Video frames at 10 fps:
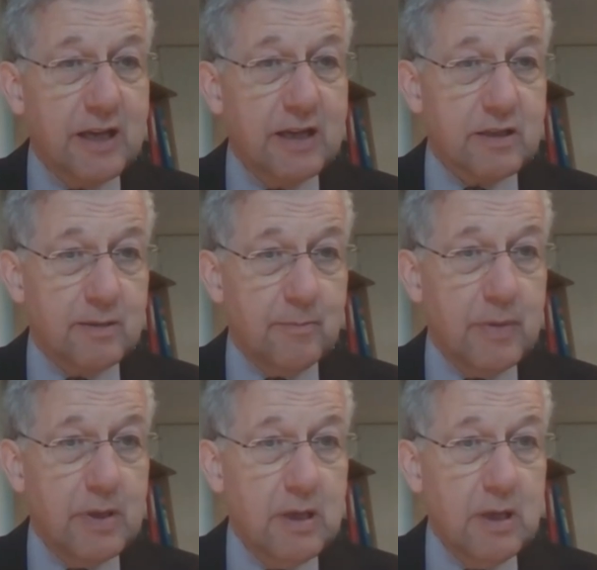
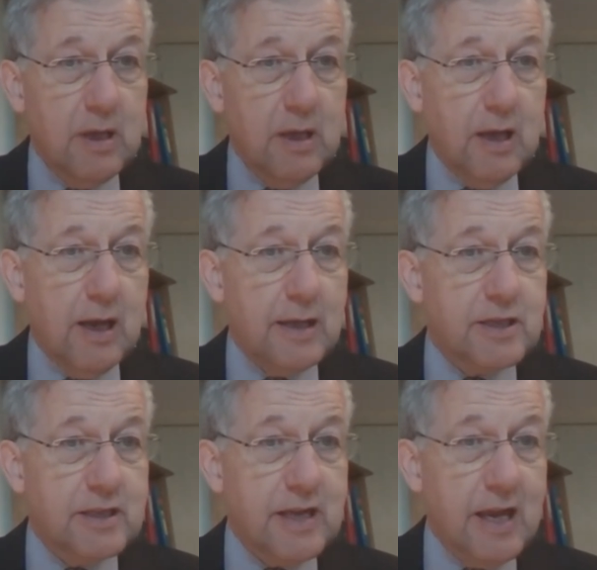Kingdom. Uh,
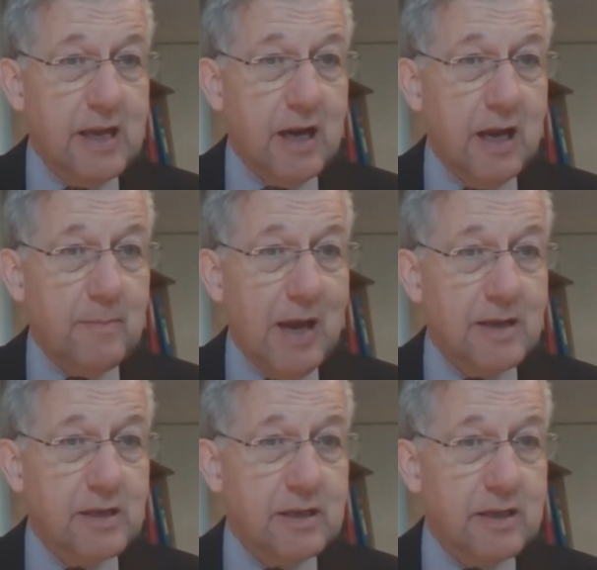today I am
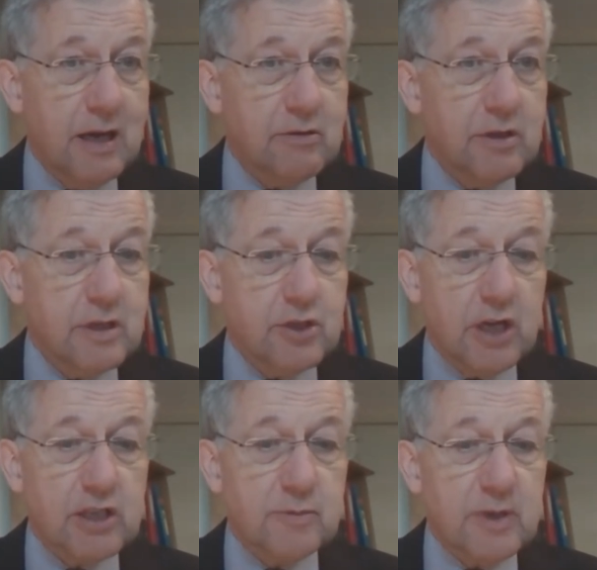handing down
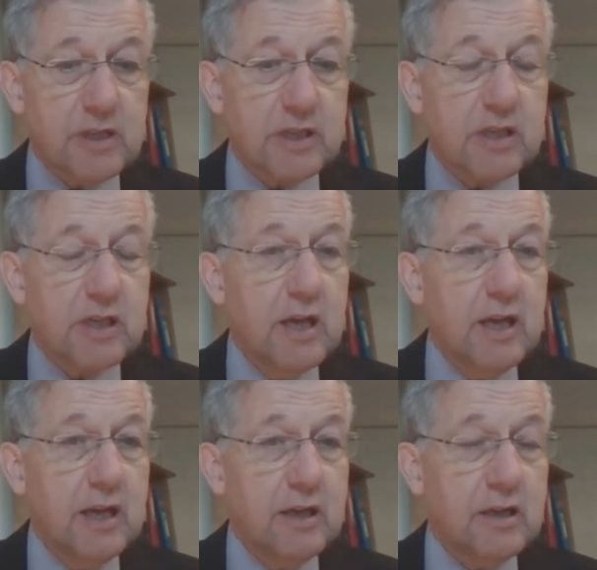judgments
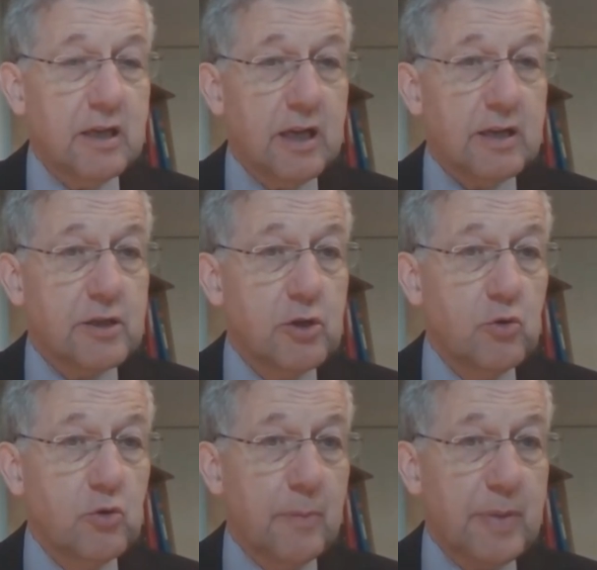in uh,
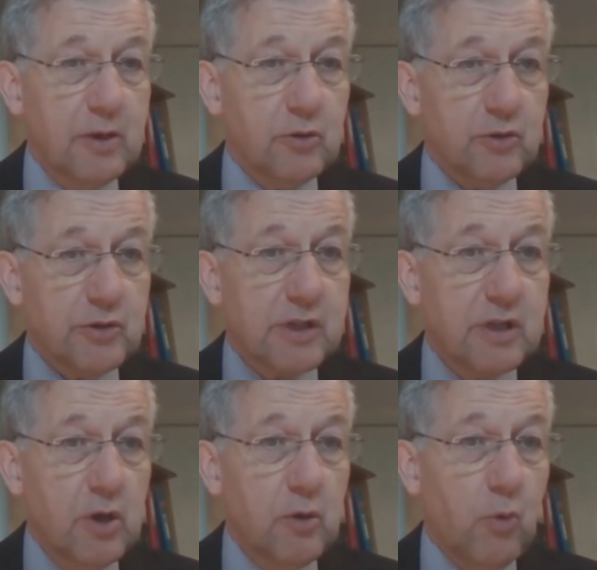two appeals,
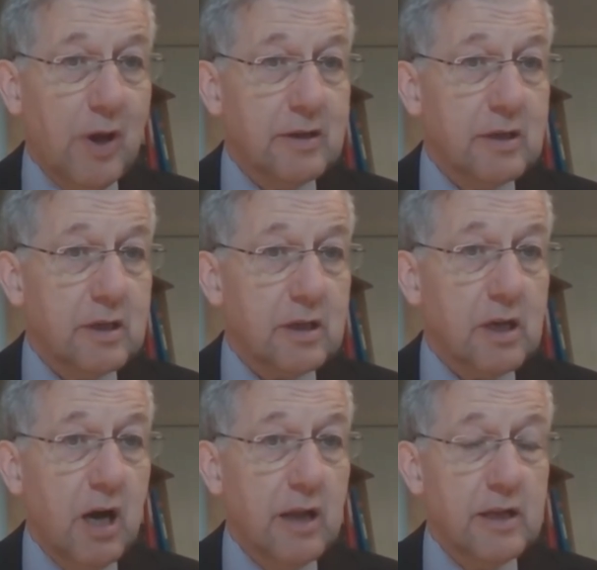one
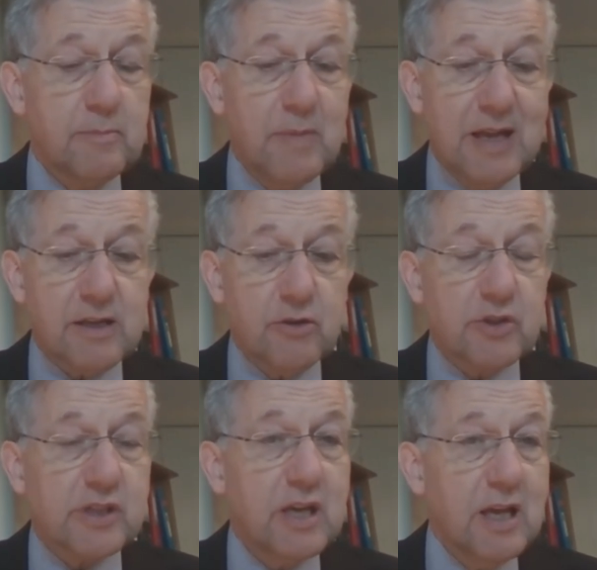Khan and
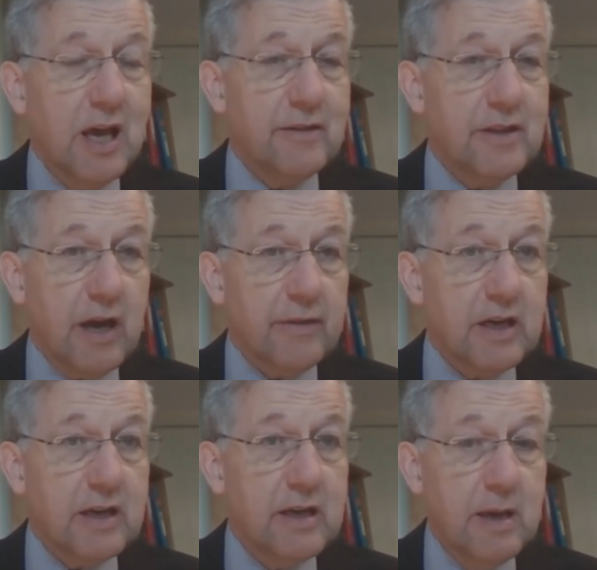Meadows and the
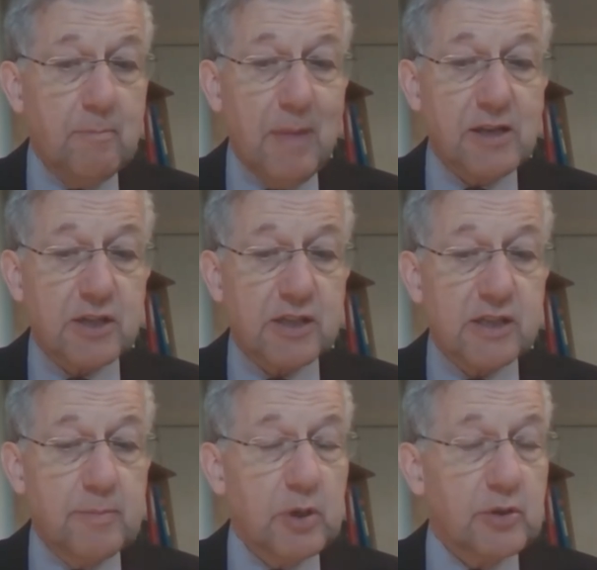other
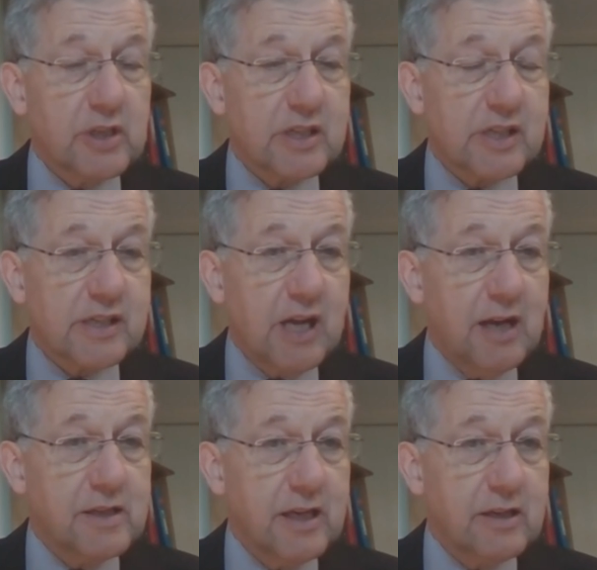Manchester Building
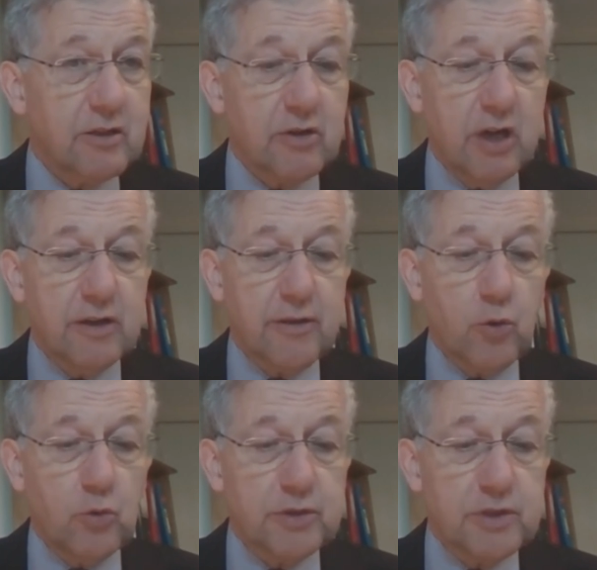Society and Grant
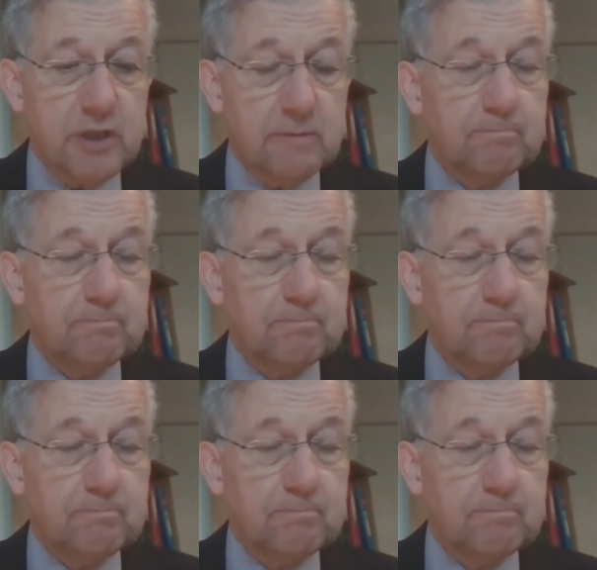Thornton.